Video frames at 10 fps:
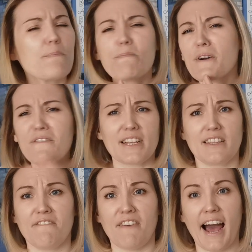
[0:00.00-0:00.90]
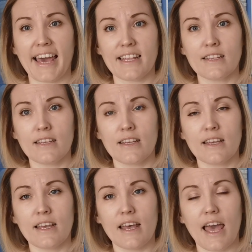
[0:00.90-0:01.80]
perfectly fine,
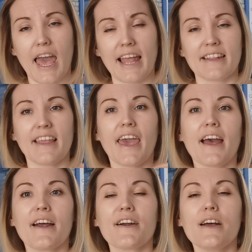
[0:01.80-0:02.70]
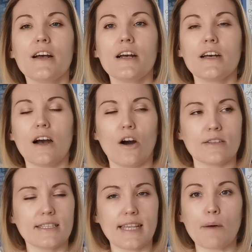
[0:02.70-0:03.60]
and they are
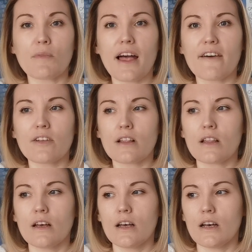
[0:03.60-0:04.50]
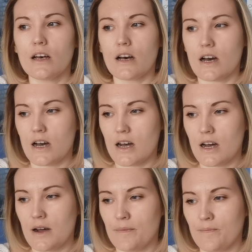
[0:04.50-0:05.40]
on some level,
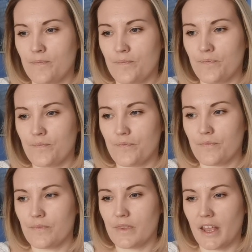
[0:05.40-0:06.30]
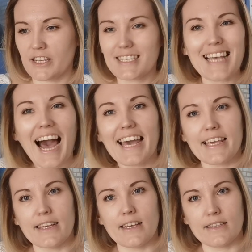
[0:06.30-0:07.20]
they're
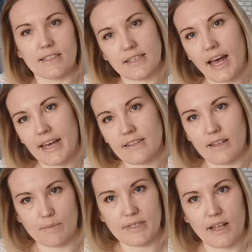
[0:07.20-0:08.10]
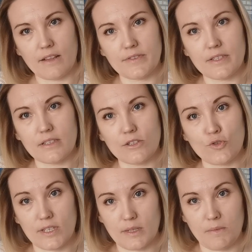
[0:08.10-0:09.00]
dying inside themselves.
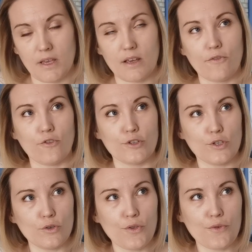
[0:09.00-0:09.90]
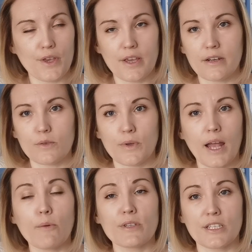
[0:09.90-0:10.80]
Trust me, for 2 or 3 years when
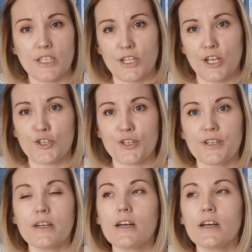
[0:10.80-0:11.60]
I was a teenager,